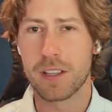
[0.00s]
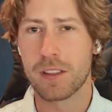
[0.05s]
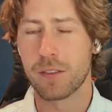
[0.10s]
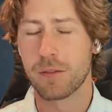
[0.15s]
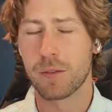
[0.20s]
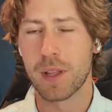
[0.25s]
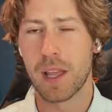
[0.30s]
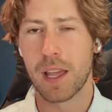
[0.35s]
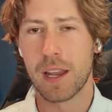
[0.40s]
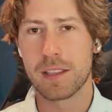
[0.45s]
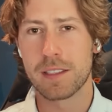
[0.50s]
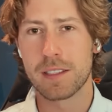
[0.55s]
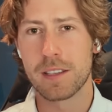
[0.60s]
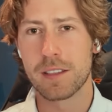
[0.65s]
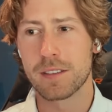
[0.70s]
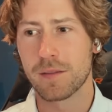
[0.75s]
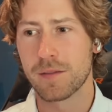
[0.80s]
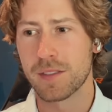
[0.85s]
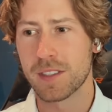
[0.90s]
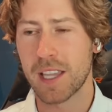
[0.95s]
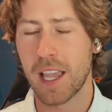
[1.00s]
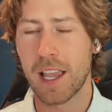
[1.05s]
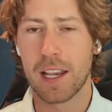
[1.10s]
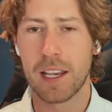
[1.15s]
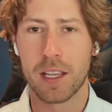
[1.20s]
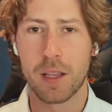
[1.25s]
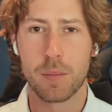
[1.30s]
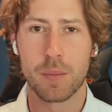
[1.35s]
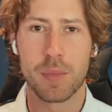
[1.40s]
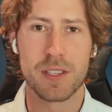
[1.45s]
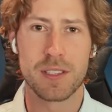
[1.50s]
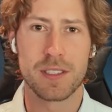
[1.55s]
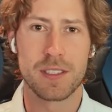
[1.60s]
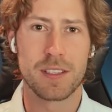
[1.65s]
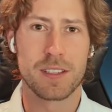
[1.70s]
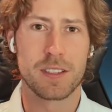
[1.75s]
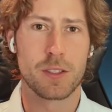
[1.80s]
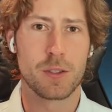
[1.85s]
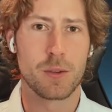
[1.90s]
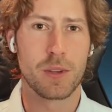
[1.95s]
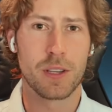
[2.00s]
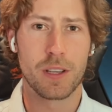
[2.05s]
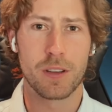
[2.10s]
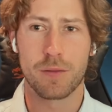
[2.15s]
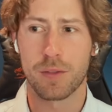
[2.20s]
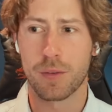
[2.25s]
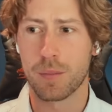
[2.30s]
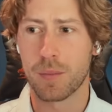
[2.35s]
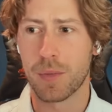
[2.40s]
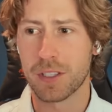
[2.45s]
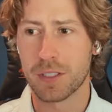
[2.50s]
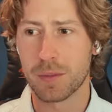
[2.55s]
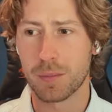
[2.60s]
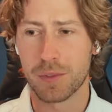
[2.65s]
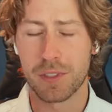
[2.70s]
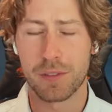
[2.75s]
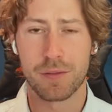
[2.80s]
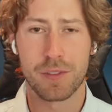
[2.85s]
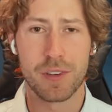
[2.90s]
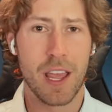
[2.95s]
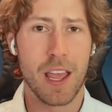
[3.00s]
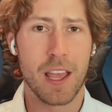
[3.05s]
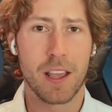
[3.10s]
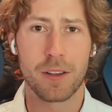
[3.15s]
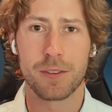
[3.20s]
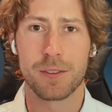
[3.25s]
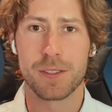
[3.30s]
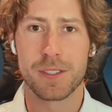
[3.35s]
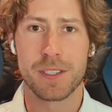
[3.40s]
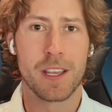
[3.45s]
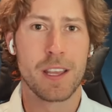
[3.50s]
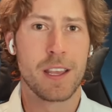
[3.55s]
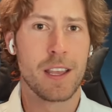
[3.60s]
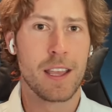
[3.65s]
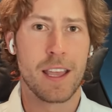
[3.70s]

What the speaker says: the realities of scaling a business, doing it from multiple different angles.